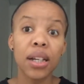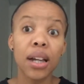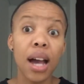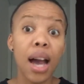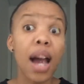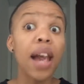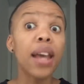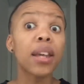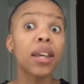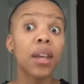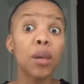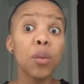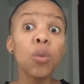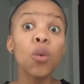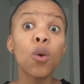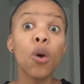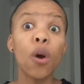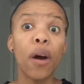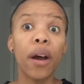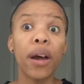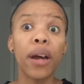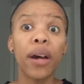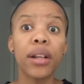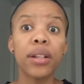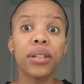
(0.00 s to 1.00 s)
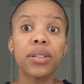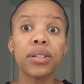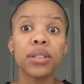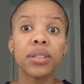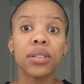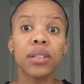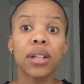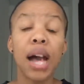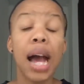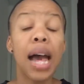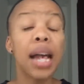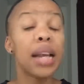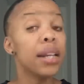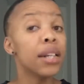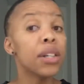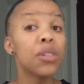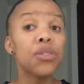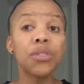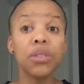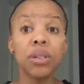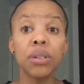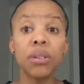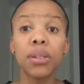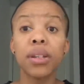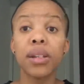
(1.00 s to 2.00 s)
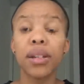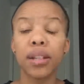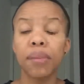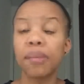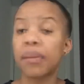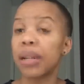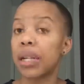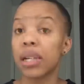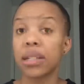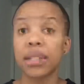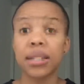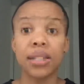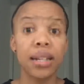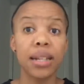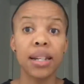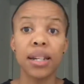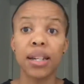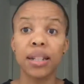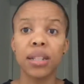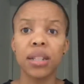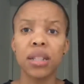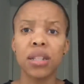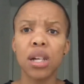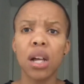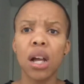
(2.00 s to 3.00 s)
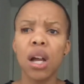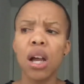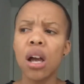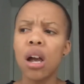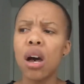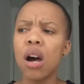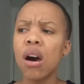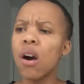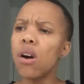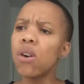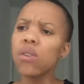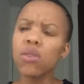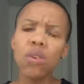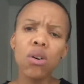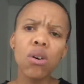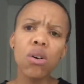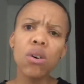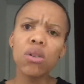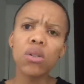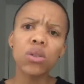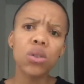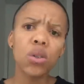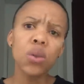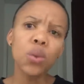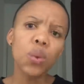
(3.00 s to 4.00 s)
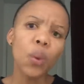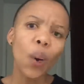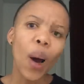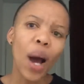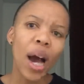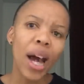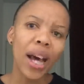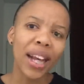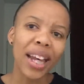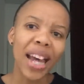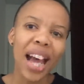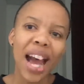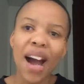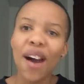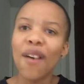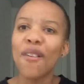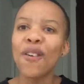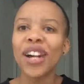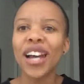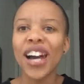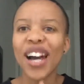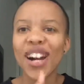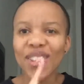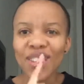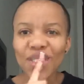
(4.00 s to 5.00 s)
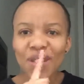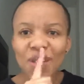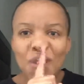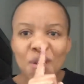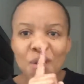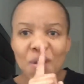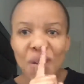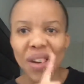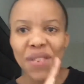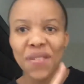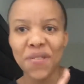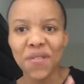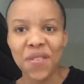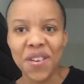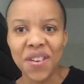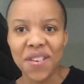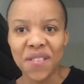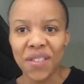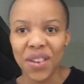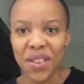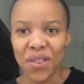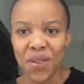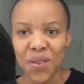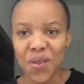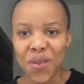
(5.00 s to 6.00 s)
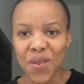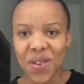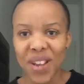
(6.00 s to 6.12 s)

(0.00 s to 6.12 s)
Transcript: I keep quiet. I literally look at him and I say nothing. He's like, oh no, don't worry, I want to ask you one favor though.